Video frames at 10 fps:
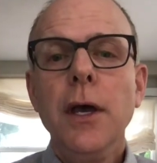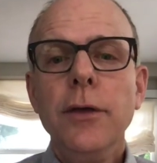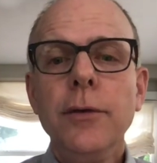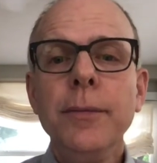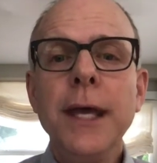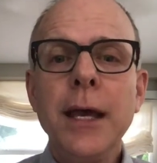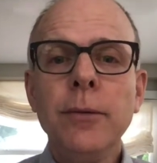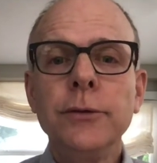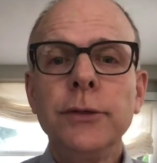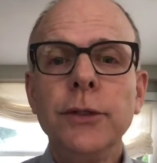you'll be
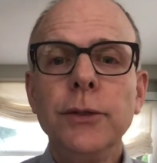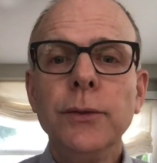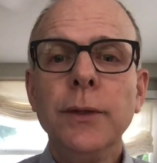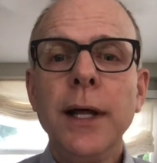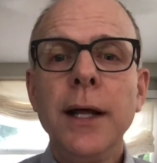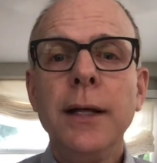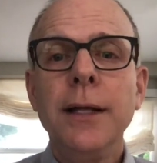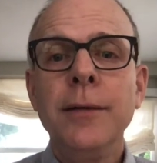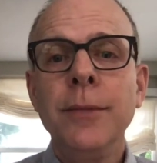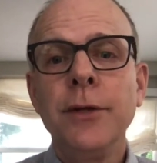able to let
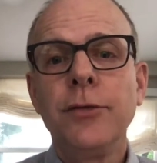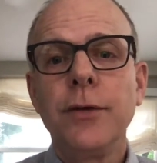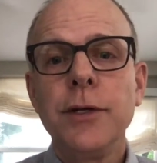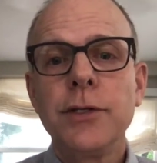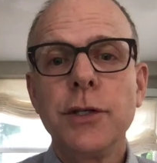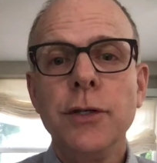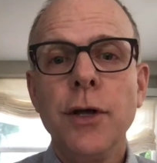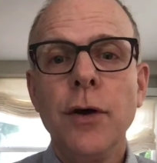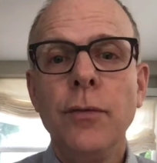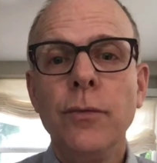administration
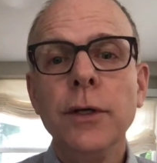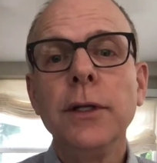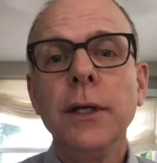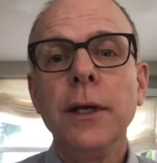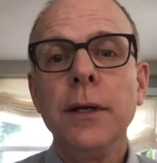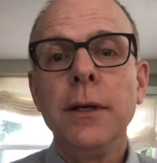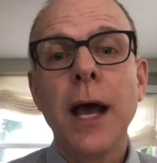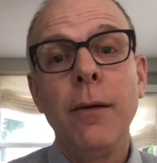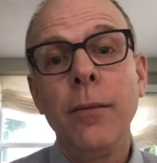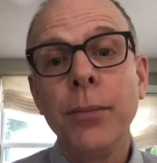know really
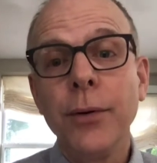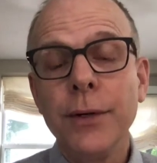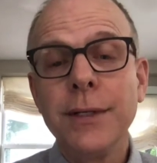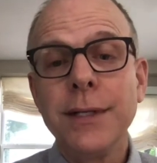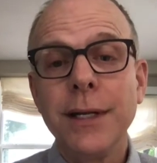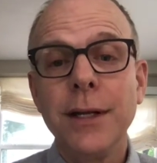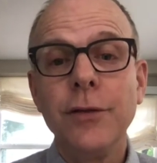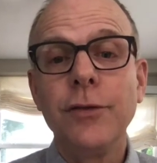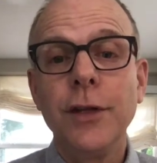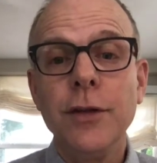how important it
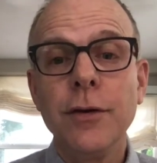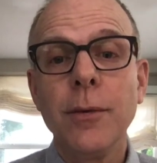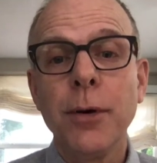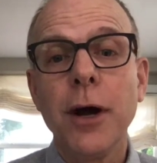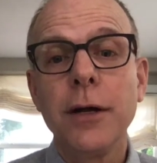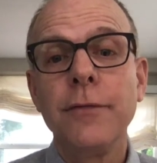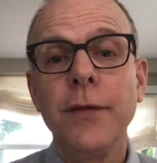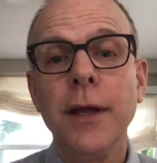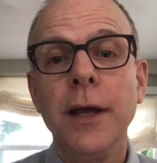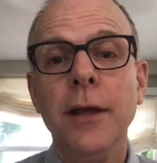is that you're a part of
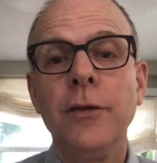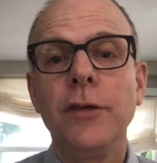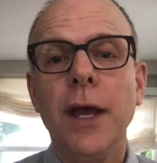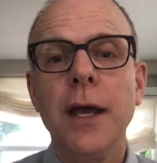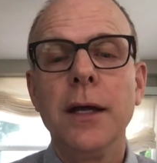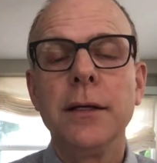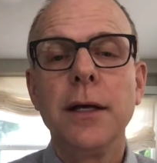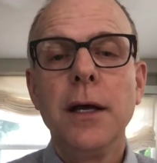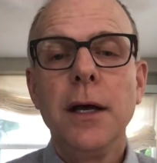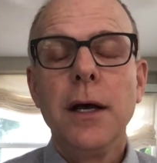things, and
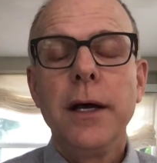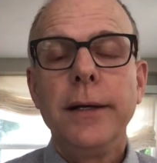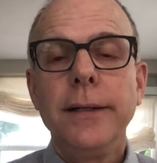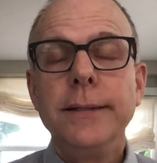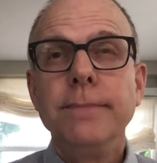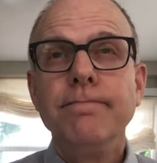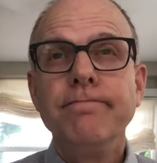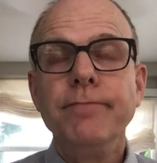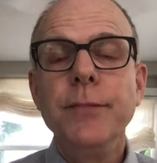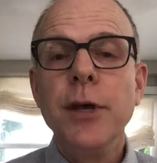
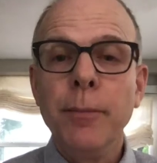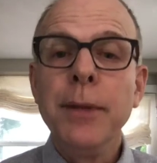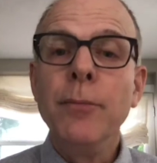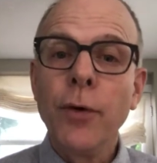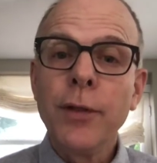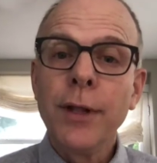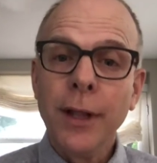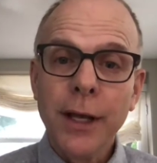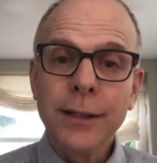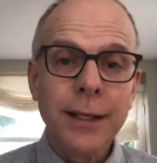they'll be more than
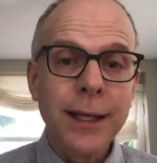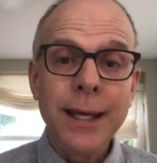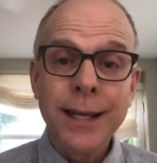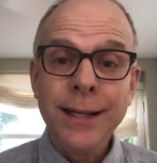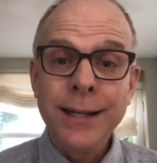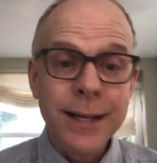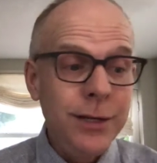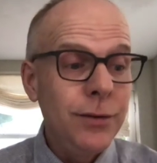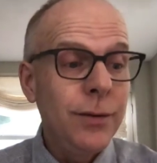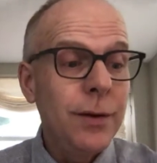likely to
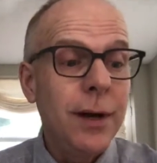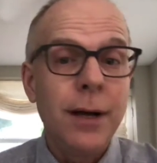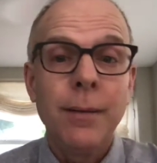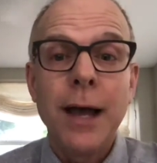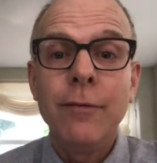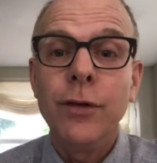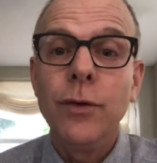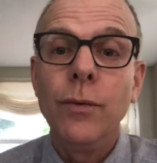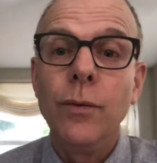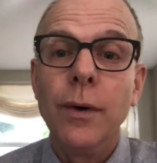continue having
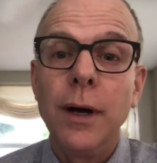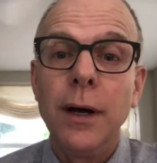you